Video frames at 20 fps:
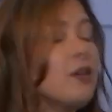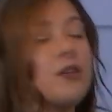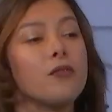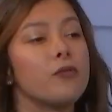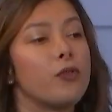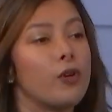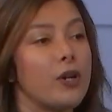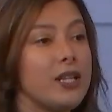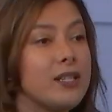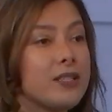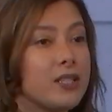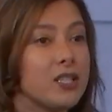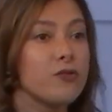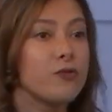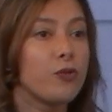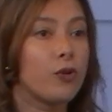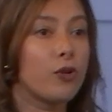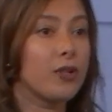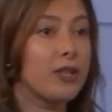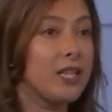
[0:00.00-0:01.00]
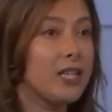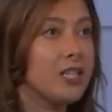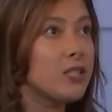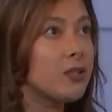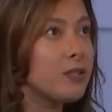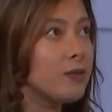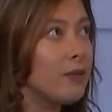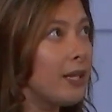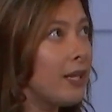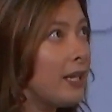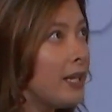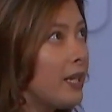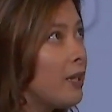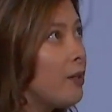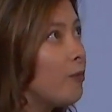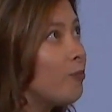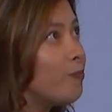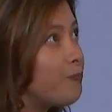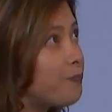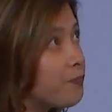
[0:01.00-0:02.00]
For instance, for this
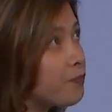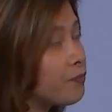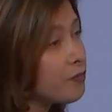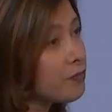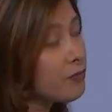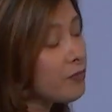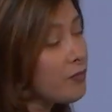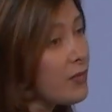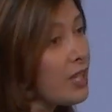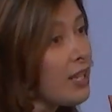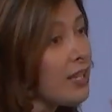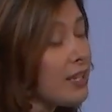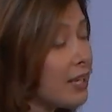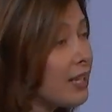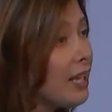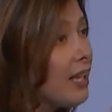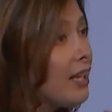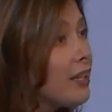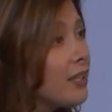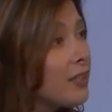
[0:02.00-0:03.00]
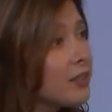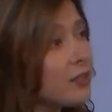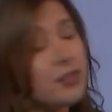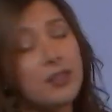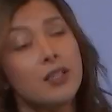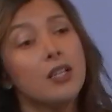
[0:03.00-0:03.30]
client,